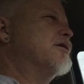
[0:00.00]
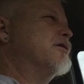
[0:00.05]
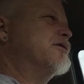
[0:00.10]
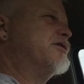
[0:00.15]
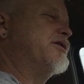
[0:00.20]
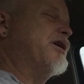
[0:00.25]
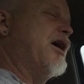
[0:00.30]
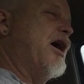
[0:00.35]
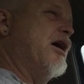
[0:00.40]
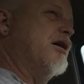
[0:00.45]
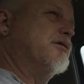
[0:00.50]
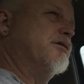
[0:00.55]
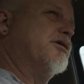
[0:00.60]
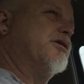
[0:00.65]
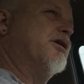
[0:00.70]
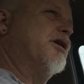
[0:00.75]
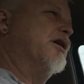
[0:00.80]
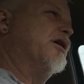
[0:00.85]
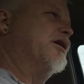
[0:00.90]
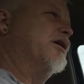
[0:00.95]
Sounds
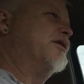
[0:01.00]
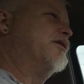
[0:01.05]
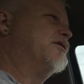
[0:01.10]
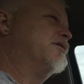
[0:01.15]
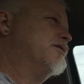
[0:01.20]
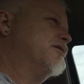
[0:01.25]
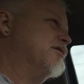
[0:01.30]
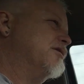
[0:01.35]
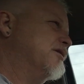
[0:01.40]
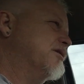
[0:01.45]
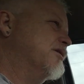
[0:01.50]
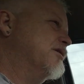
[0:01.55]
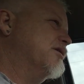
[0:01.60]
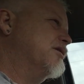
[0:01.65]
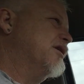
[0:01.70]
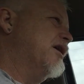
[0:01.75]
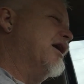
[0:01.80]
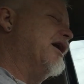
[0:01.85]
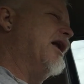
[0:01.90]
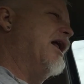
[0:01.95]
good.
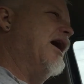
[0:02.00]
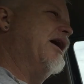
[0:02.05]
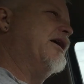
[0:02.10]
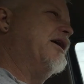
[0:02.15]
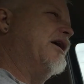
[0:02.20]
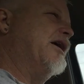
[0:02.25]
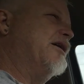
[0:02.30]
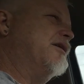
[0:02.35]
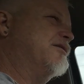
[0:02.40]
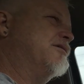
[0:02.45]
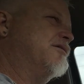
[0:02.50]
I like it.